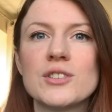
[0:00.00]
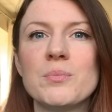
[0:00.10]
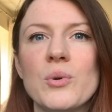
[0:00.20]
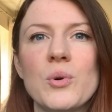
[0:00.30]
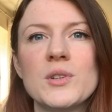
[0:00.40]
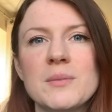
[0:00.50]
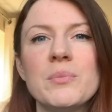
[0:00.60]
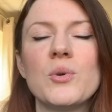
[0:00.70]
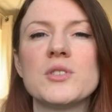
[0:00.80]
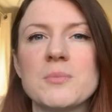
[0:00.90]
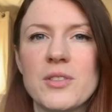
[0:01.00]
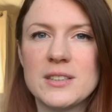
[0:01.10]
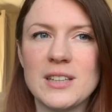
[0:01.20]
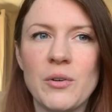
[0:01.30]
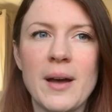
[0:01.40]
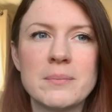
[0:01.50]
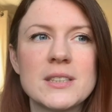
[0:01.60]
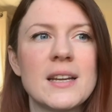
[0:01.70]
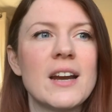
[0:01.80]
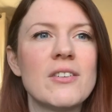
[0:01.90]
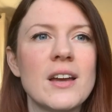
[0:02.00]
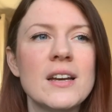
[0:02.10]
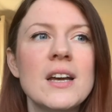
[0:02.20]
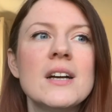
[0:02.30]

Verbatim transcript: the board in Portsmouth and Southampton area.